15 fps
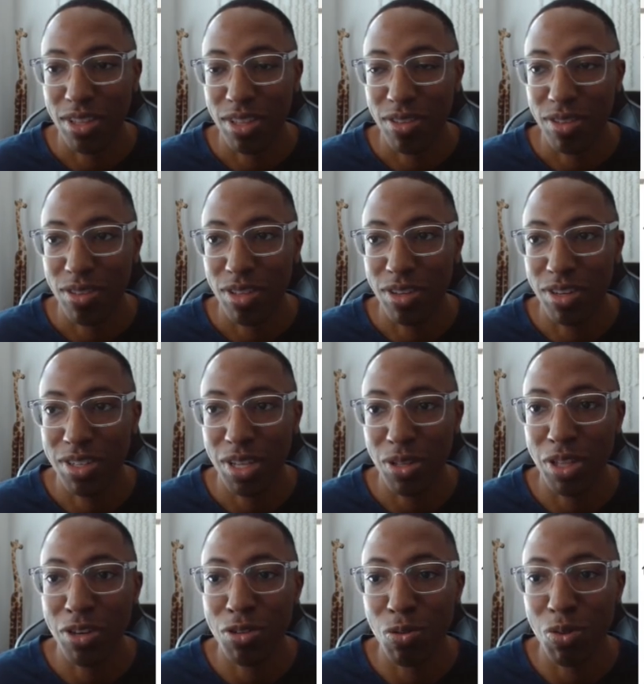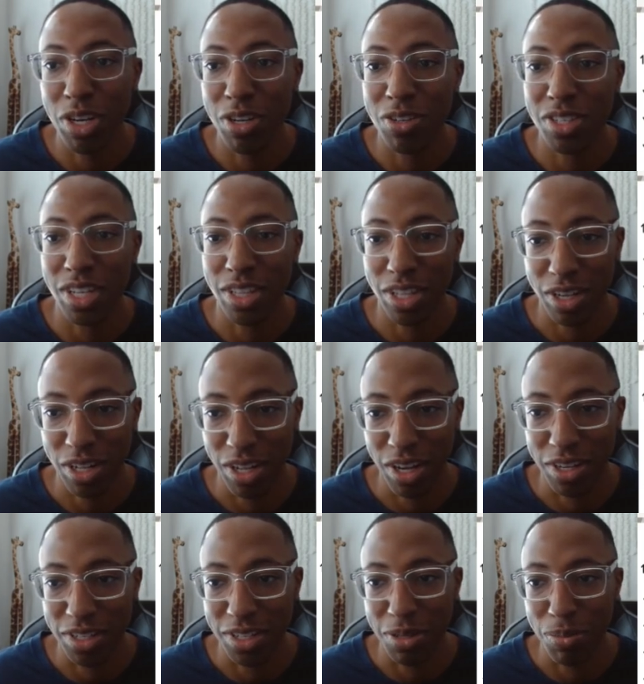there's windows in the
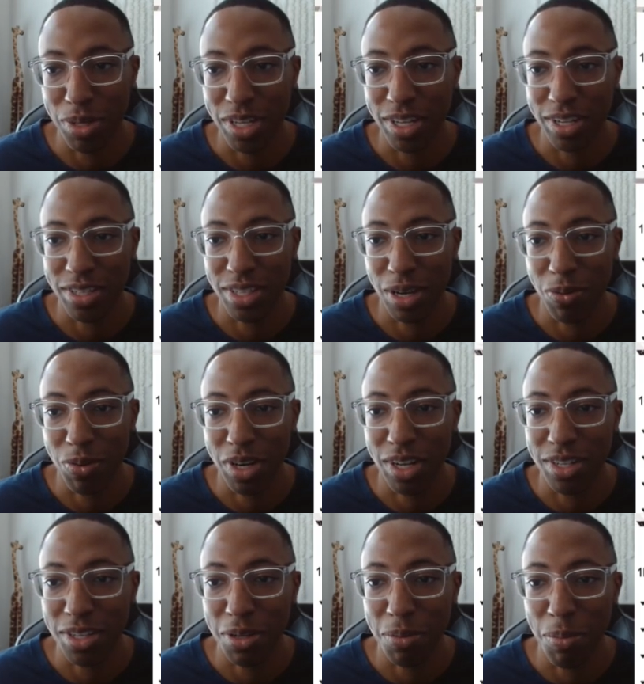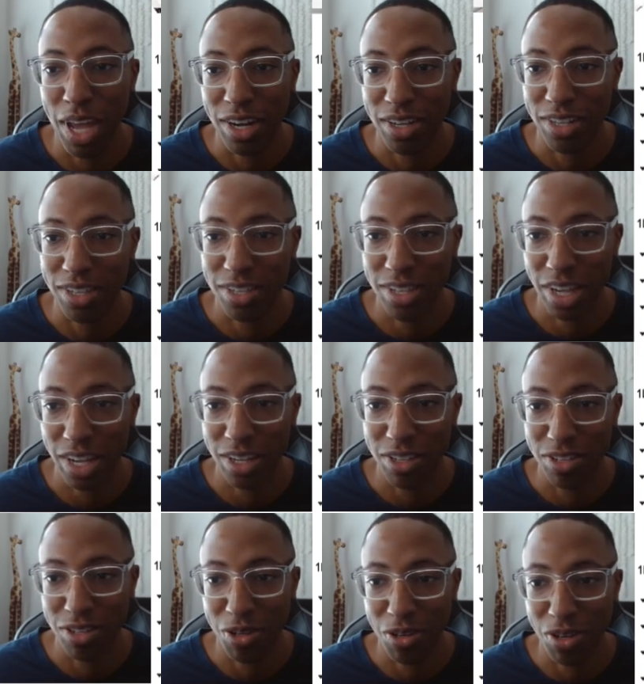closet because I want it to match the second
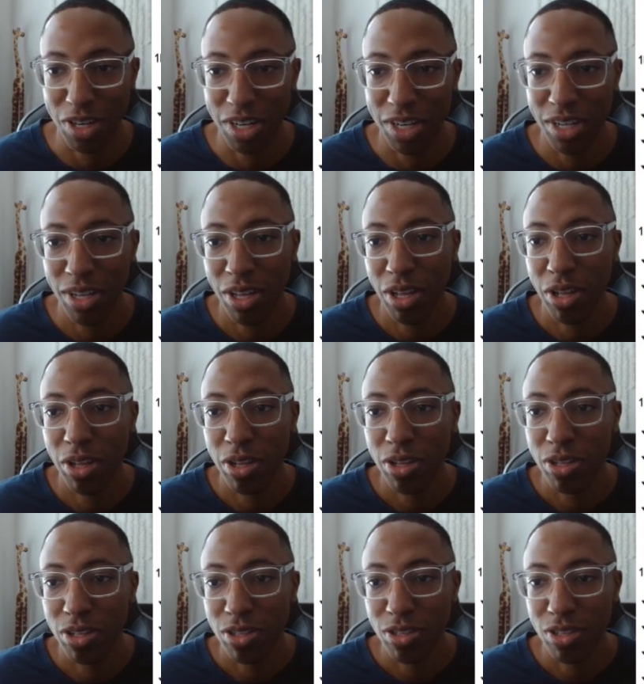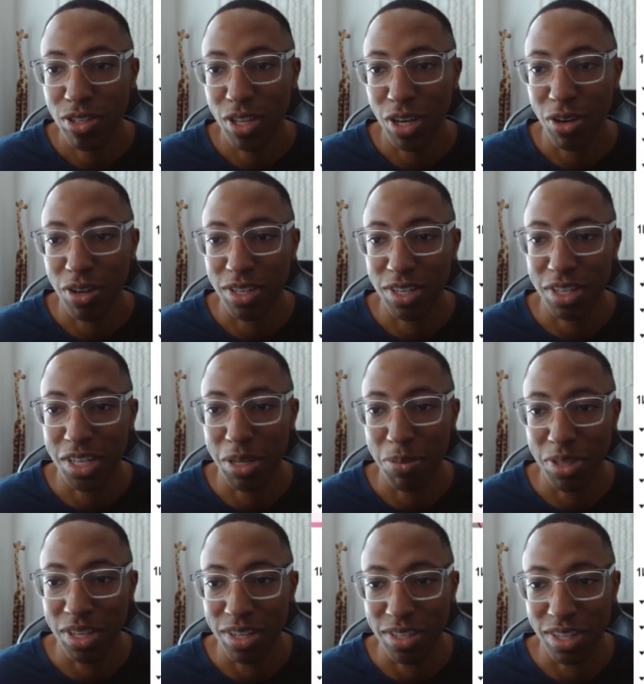story, so, and to keep
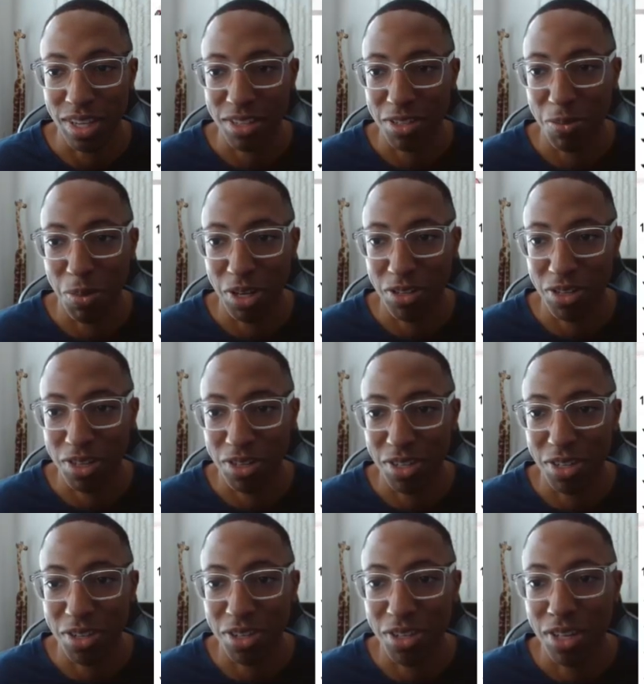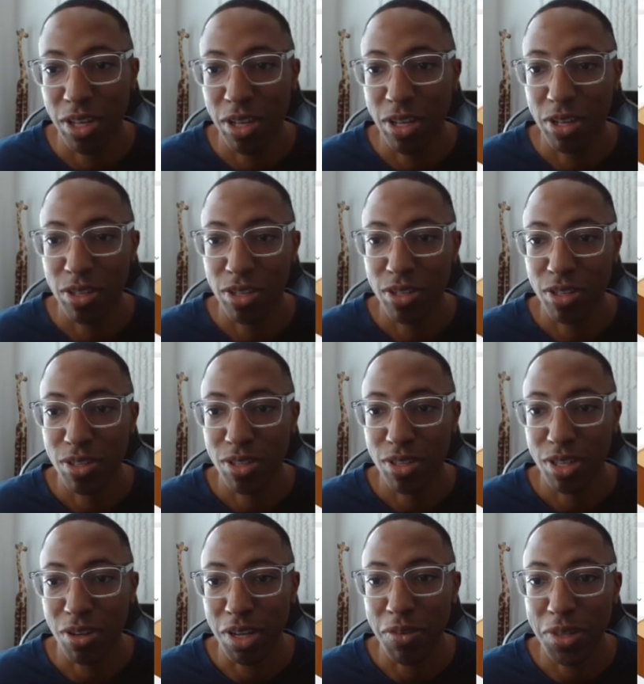things like symmetrical.
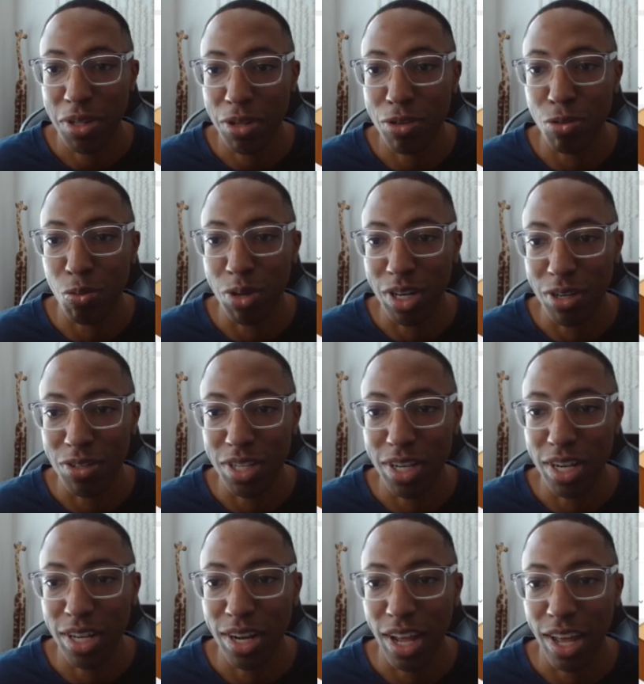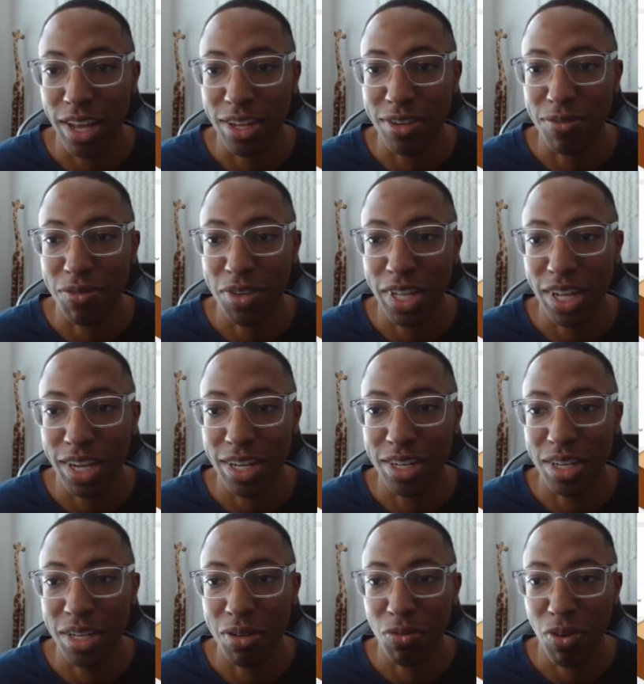So even though there's windows in it, I feel like it
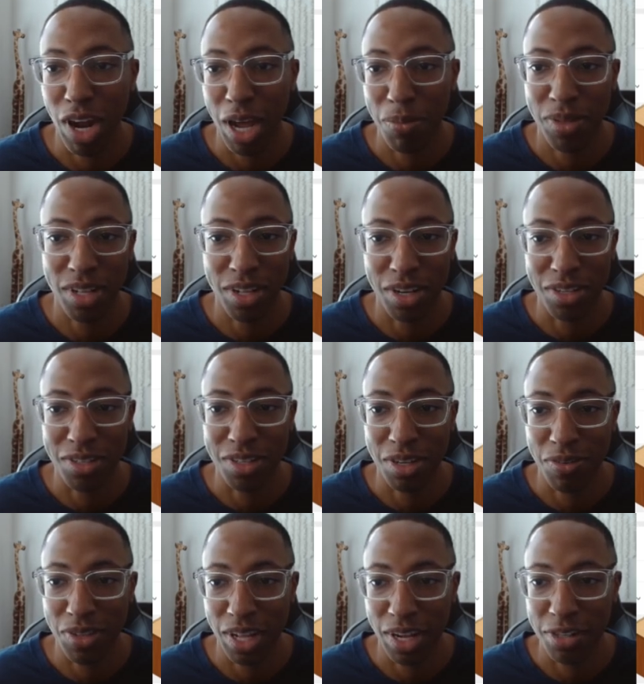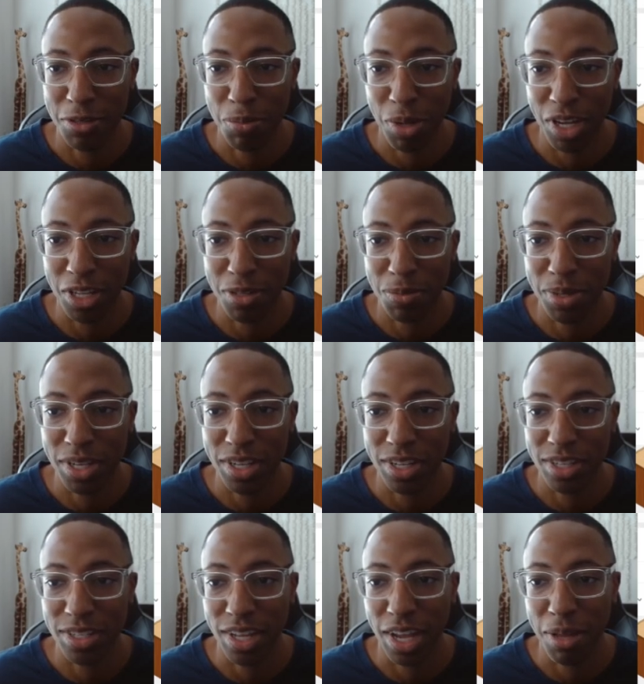didn't rob the closet of a lot of space
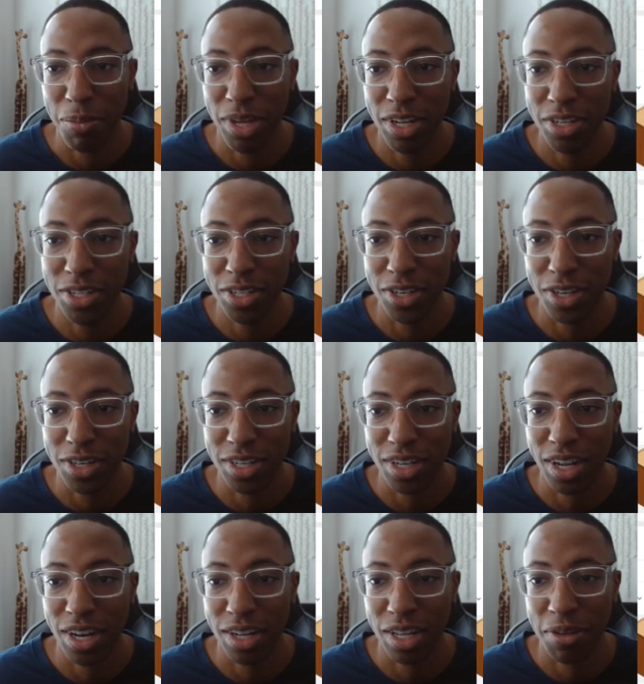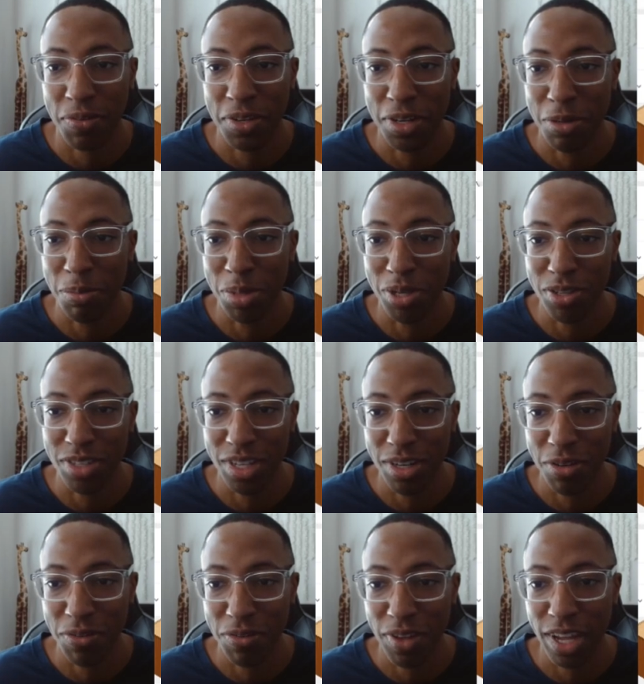because I made sure to kind of give it a built-in
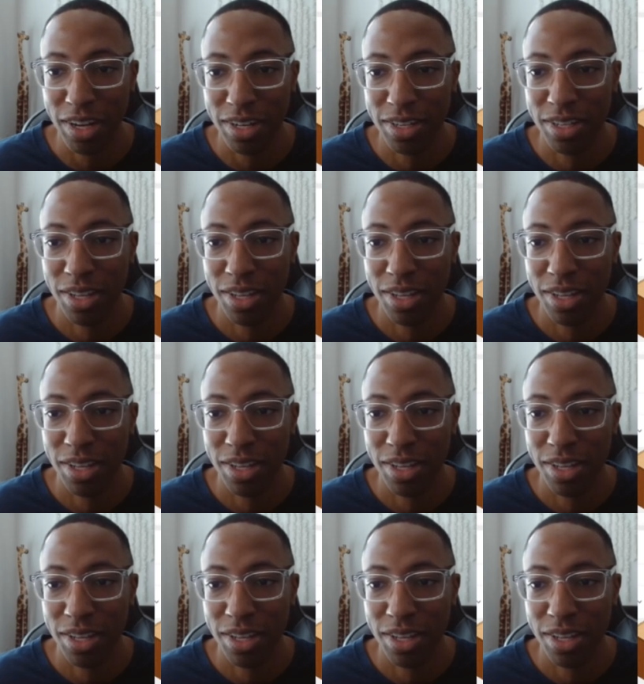effect